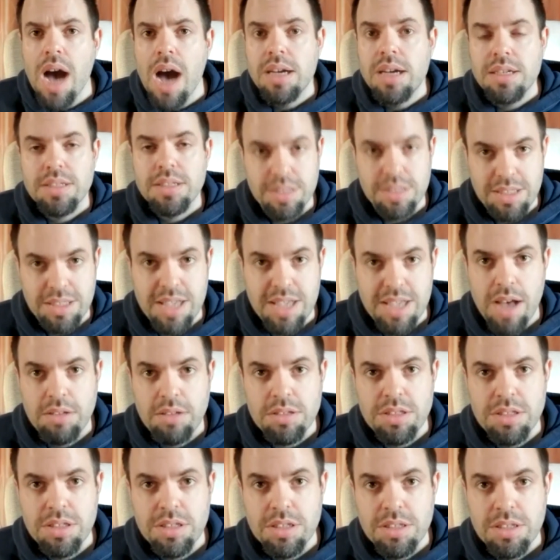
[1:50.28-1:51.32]

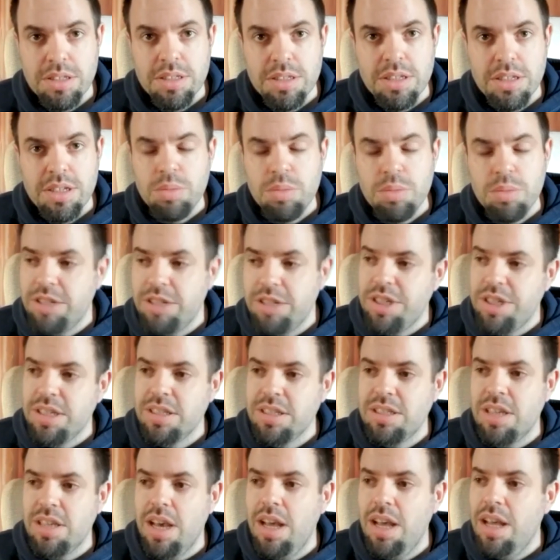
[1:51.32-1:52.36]
sound, which
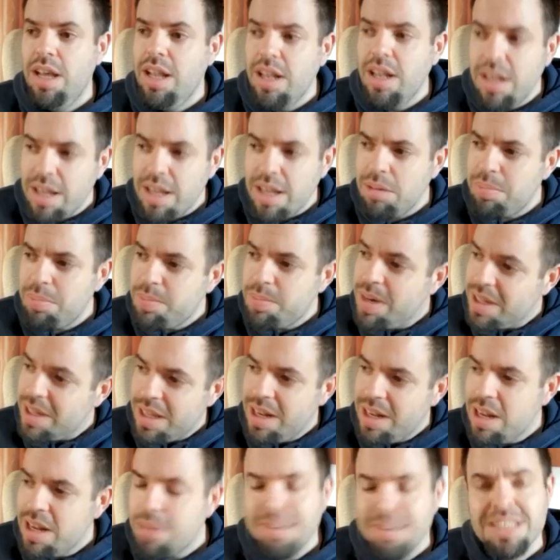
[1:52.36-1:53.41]
is a little
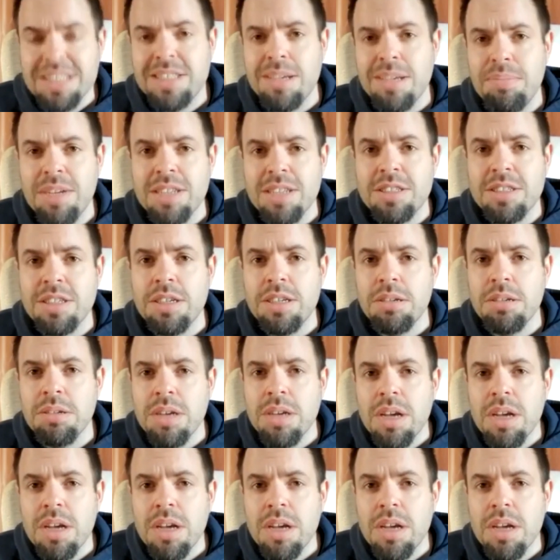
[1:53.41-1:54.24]
bit similar to